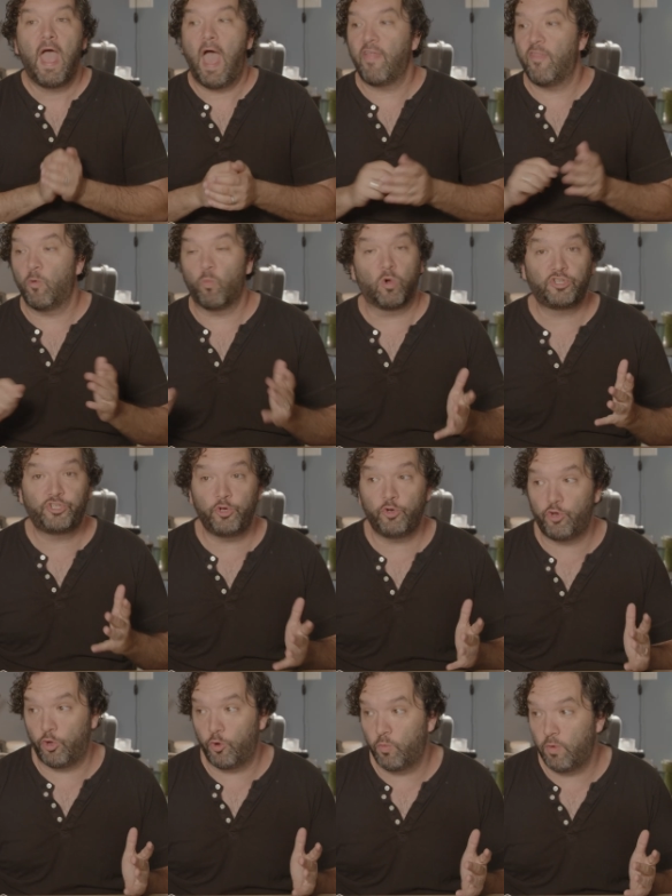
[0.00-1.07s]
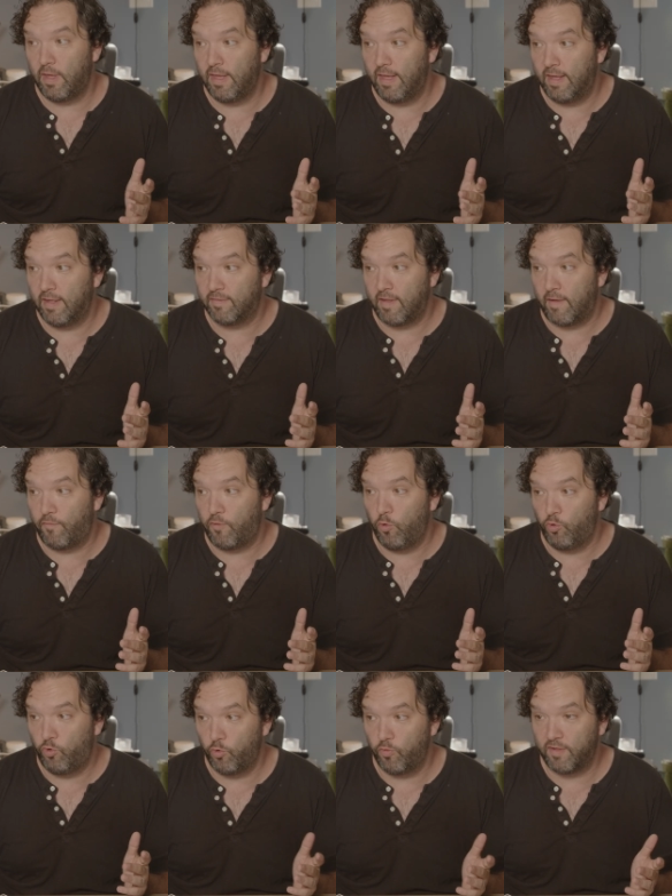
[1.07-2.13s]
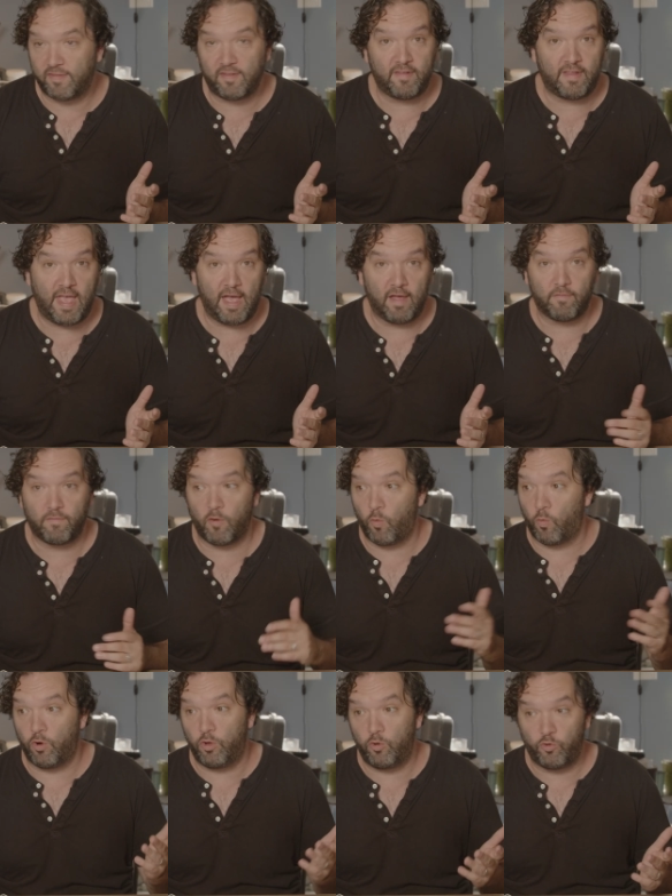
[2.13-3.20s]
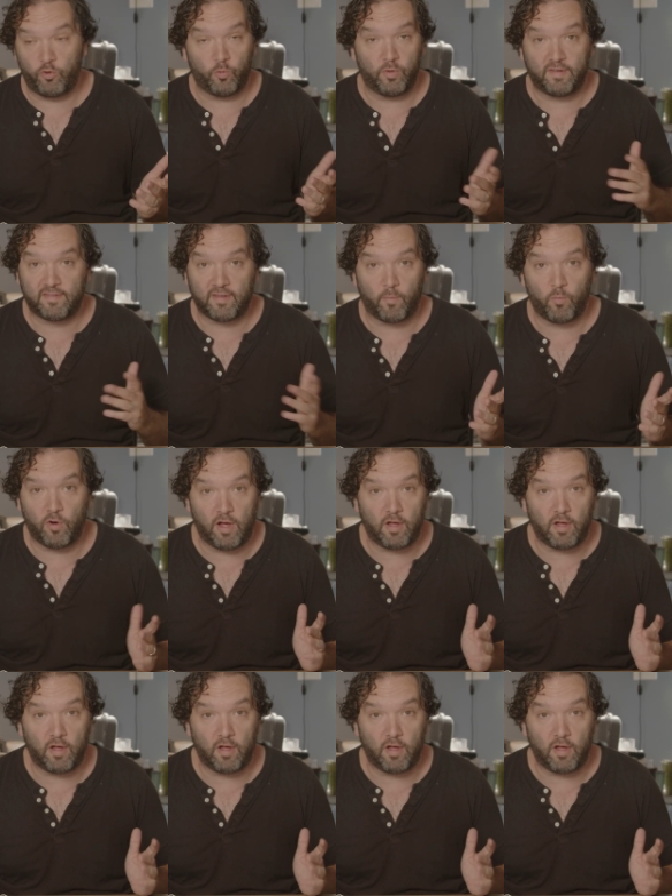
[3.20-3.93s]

And then what you do is if you do this in Canva or you do it somewhere